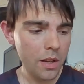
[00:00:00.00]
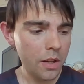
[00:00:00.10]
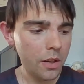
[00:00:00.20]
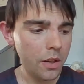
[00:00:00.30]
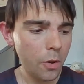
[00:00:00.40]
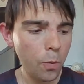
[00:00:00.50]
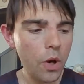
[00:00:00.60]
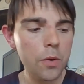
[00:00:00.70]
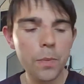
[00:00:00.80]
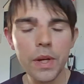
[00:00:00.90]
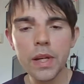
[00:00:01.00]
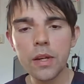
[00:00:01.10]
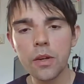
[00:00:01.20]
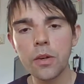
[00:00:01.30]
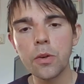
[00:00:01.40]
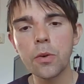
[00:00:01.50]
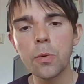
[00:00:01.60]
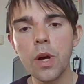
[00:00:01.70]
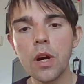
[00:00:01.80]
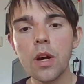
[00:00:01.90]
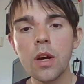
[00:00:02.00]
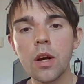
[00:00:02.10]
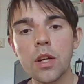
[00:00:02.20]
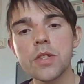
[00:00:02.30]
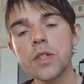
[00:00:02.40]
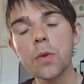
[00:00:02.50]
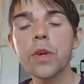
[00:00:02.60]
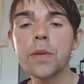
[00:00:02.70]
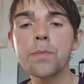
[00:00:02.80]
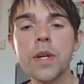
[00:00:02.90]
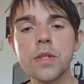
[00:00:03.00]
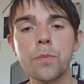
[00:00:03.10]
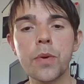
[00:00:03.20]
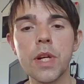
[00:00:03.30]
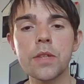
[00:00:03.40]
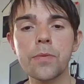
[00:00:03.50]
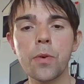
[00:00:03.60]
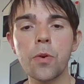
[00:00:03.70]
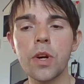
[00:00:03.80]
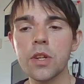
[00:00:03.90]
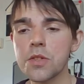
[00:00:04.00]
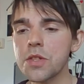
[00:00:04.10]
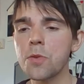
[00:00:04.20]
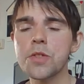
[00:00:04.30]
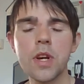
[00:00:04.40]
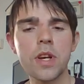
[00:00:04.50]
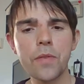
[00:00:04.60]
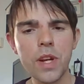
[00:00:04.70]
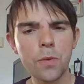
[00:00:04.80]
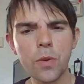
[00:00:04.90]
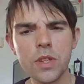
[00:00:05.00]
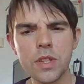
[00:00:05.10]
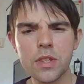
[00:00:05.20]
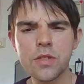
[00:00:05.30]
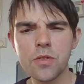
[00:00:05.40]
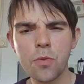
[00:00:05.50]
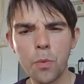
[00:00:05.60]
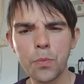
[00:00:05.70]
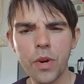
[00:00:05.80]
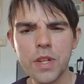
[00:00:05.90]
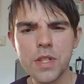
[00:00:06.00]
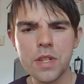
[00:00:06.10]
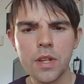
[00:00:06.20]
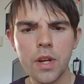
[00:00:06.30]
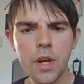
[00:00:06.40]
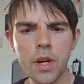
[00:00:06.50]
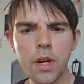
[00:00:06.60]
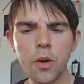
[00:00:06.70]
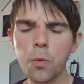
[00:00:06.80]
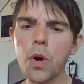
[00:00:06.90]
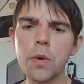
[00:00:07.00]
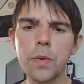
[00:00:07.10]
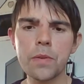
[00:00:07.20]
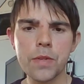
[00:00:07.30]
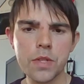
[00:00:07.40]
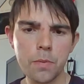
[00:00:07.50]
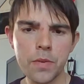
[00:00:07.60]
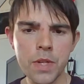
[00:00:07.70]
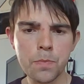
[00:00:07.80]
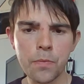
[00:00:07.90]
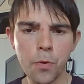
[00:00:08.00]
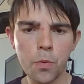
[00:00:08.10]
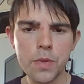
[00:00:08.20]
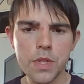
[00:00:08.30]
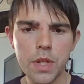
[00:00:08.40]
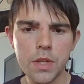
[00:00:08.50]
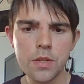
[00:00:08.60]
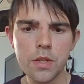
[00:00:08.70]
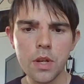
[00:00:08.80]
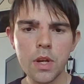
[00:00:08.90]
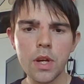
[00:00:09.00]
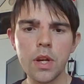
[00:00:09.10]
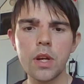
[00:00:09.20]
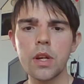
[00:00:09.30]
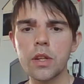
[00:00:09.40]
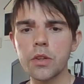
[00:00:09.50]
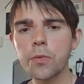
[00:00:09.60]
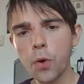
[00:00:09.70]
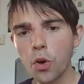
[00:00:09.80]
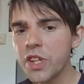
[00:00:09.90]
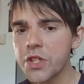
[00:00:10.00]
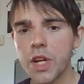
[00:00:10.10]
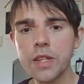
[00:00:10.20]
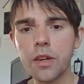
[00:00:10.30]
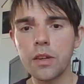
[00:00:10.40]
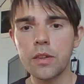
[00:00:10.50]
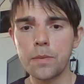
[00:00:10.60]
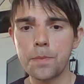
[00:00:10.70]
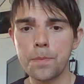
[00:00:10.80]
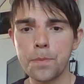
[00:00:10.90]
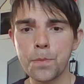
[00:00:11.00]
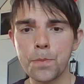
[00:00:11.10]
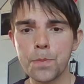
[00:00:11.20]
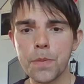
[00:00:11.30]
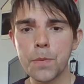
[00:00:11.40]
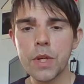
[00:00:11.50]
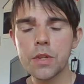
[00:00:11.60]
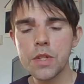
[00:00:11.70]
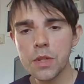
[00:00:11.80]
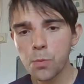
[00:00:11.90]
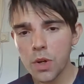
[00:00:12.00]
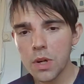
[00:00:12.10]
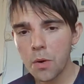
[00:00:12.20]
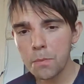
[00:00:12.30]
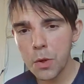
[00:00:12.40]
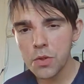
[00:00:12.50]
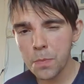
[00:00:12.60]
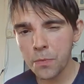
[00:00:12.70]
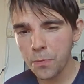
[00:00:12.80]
Iwobi, who I still give massive praise for, and I still say if anyone's not praising Iwobi for some of his performances, you've got an agenda, because he's one of our most